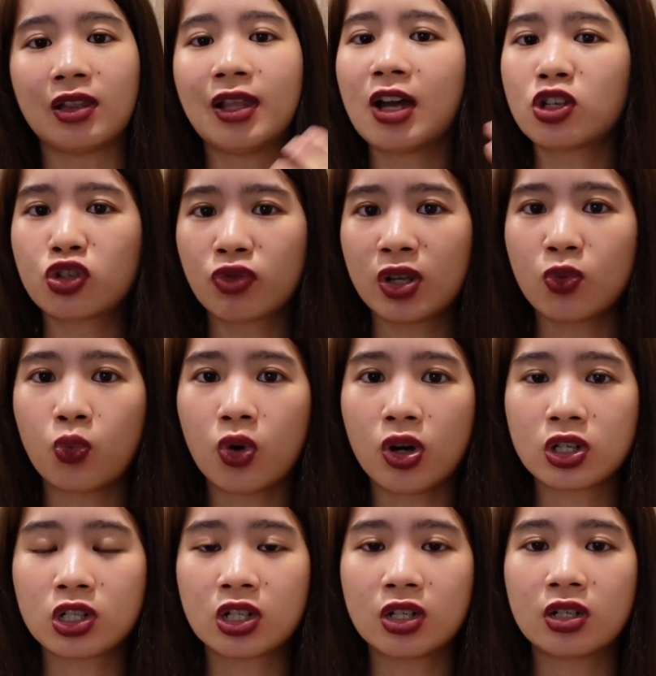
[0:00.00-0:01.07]
luxury
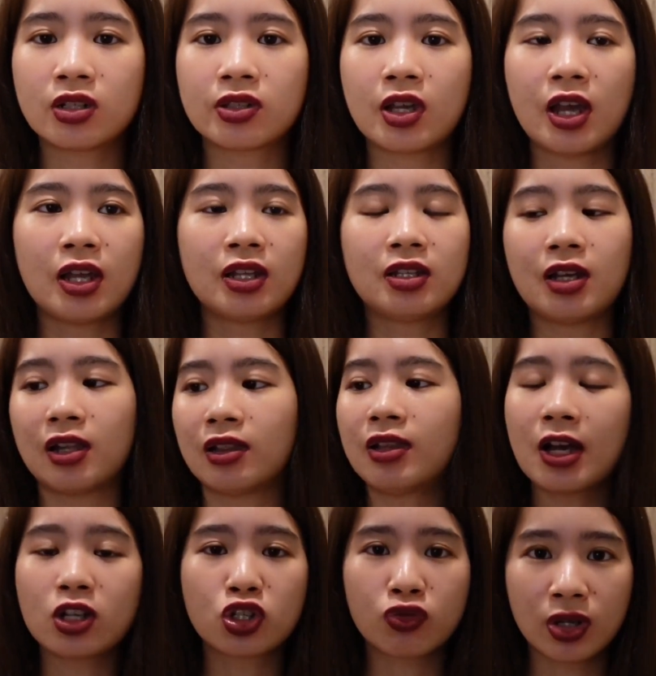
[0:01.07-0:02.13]
watches, their
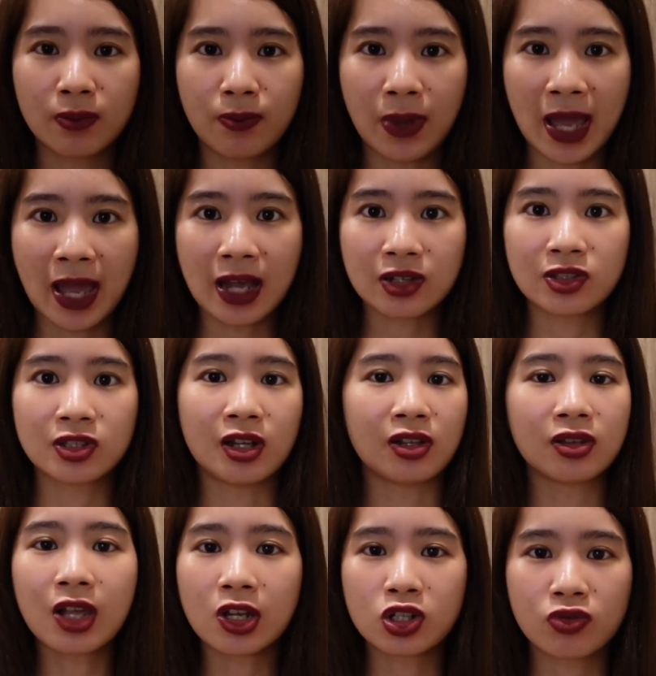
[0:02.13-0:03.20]
luxury bags, their
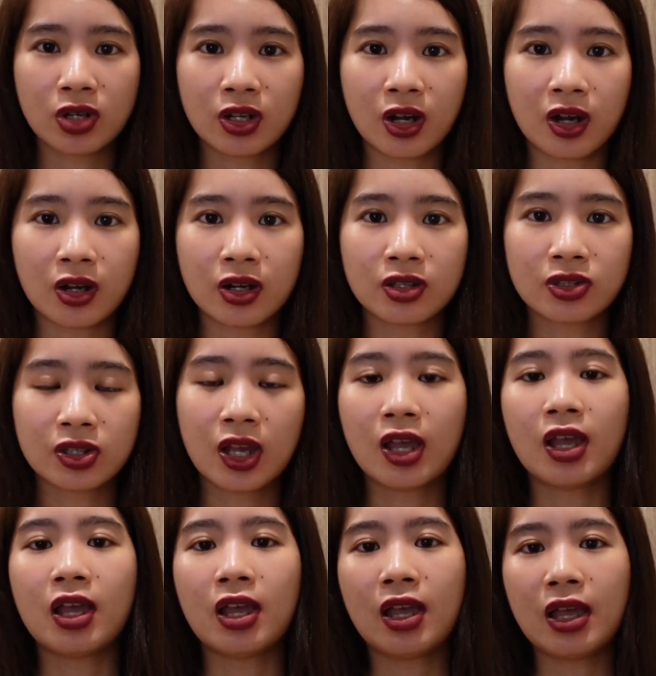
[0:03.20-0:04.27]
luxury cars,
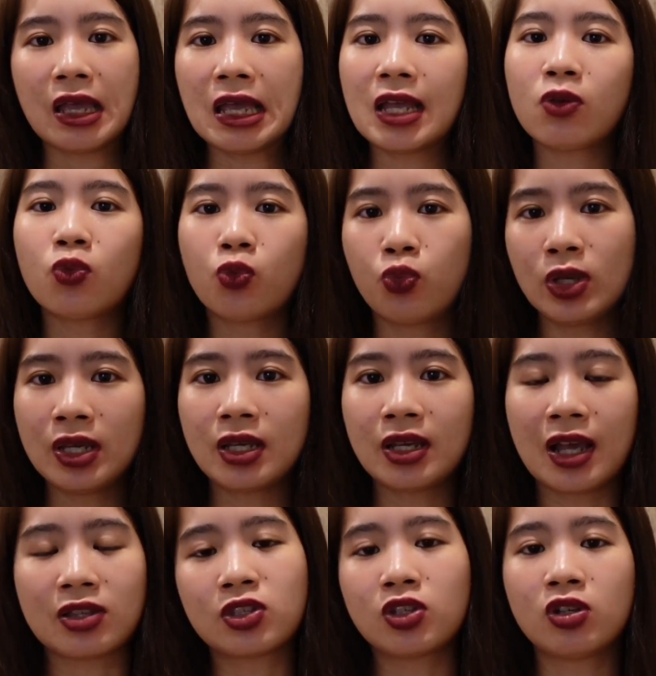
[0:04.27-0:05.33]
and we
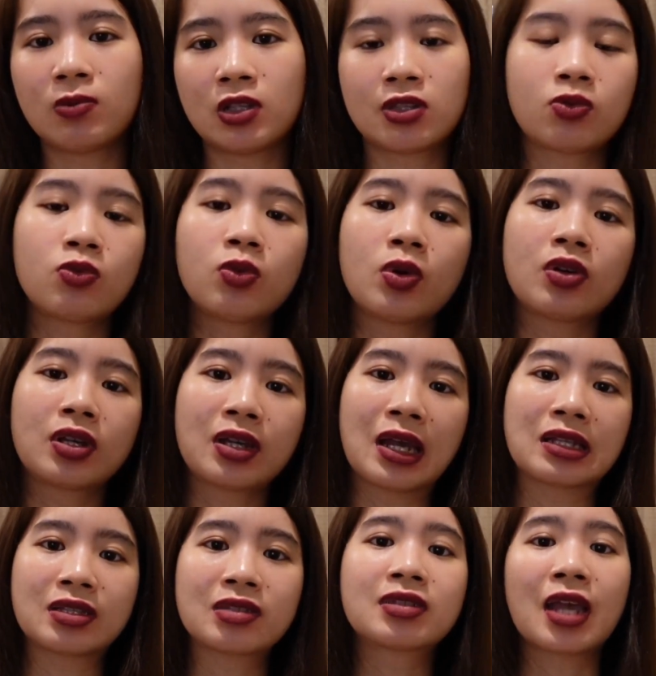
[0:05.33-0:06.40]
as humans, we will
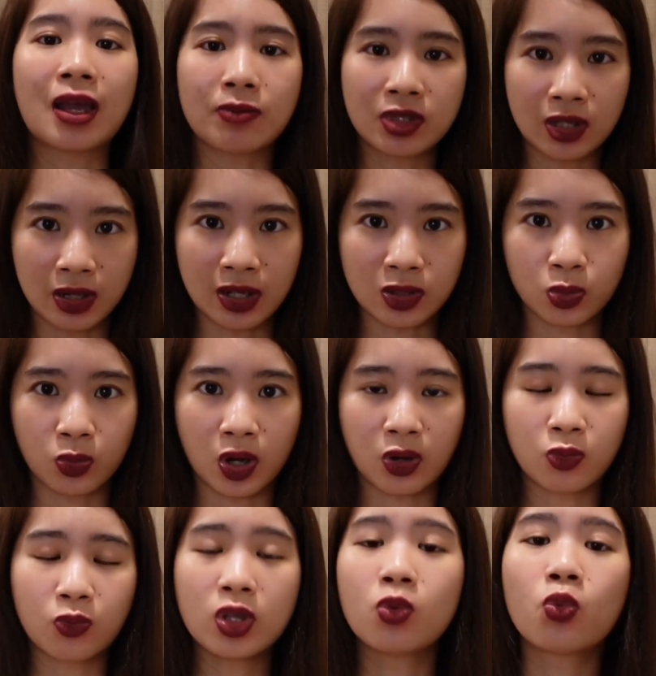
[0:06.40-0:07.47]
get tempted as
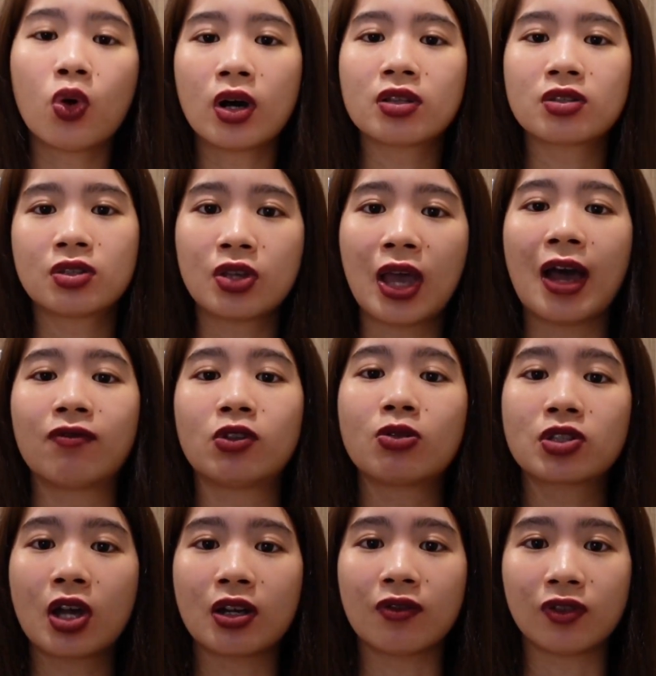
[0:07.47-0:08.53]
well. We want to have
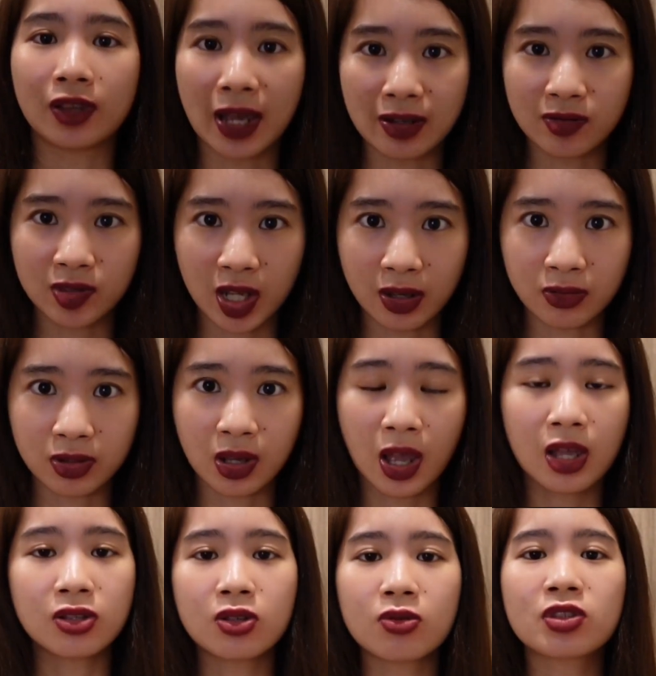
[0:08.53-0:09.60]
those kind of lifestyles.
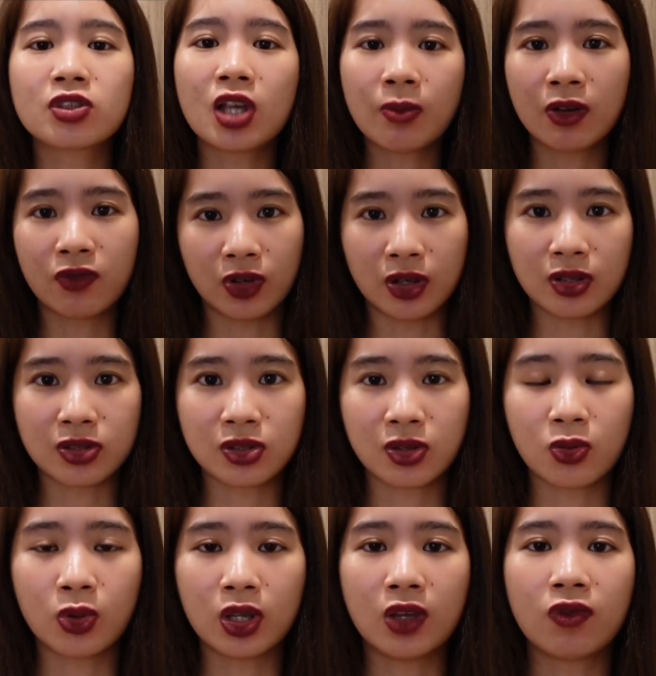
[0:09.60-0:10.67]
So some of us
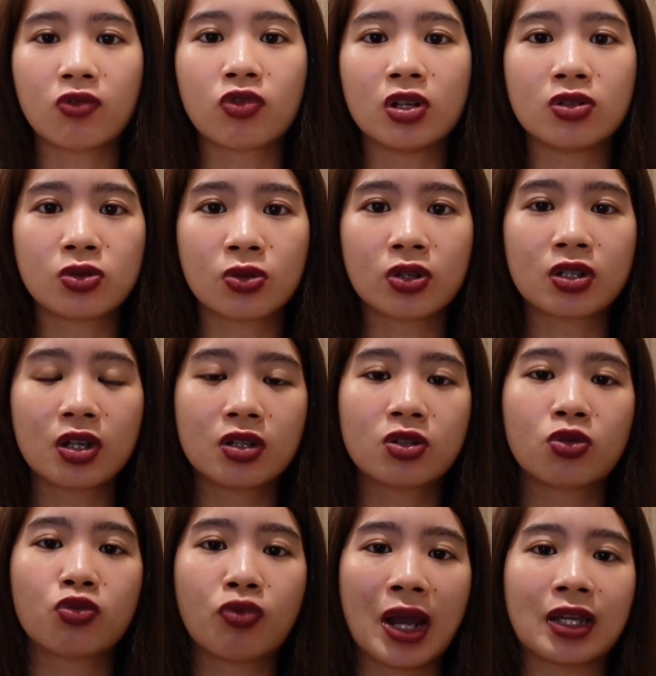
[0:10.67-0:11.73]
will even resort
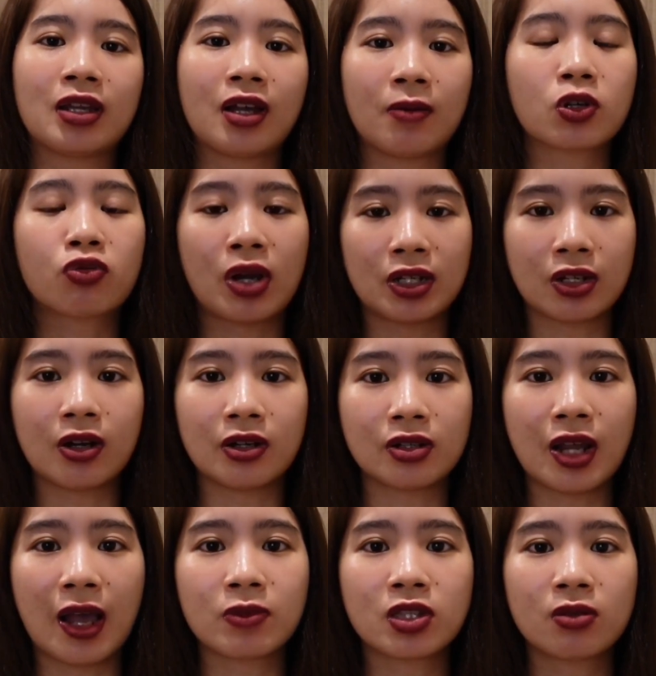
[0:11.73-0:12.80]
to racking up credit card
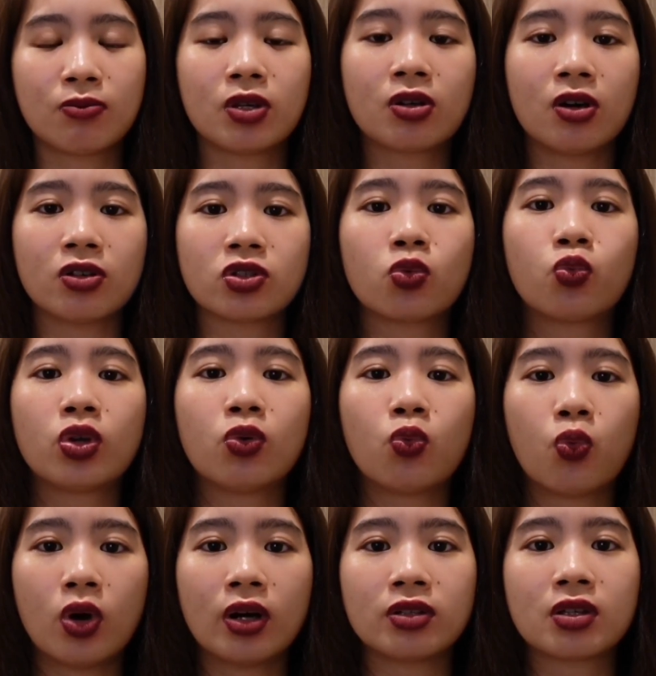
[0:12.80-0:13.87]
debts because we
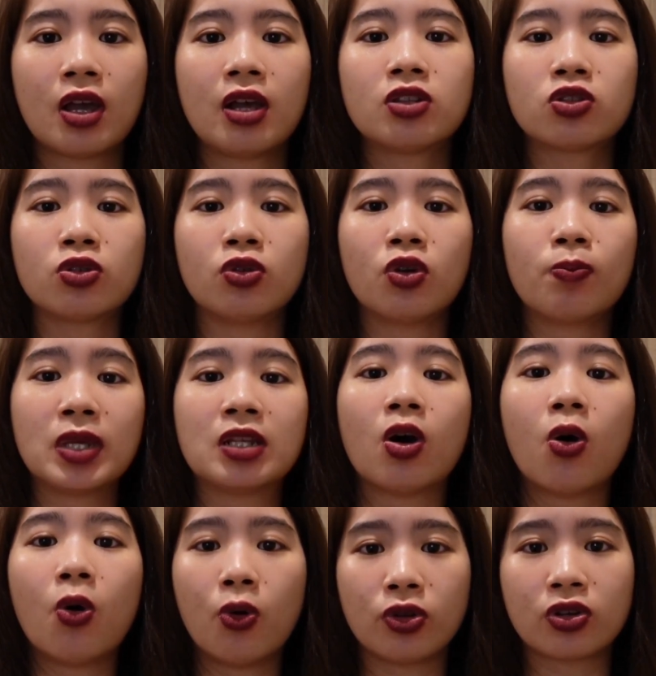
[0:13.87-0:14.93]
want to be the
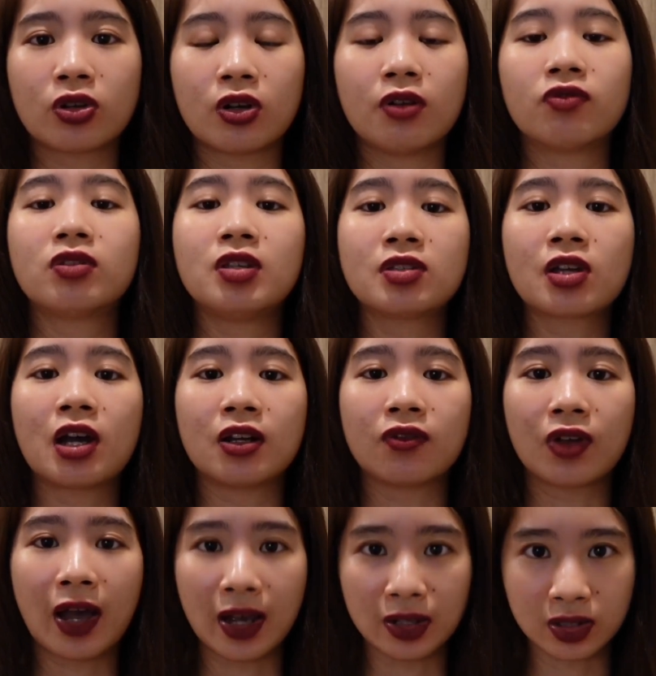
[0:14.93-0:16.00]
owner of these kind of
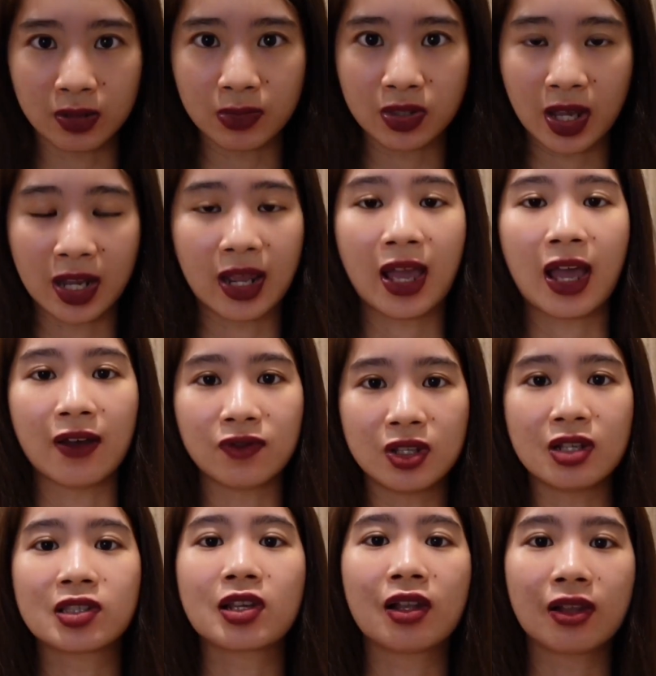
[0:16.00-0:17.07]
items and have
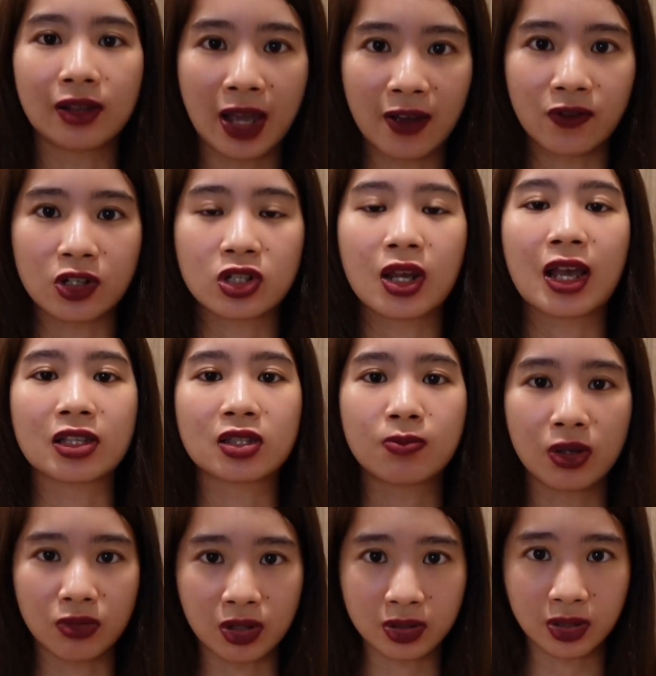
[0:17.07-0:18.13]
these lavish
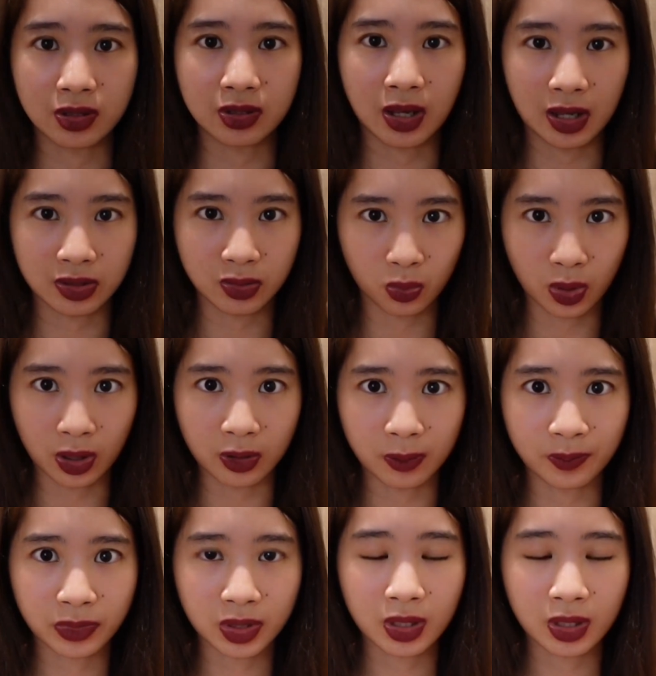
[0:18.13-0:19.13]
experiences as well.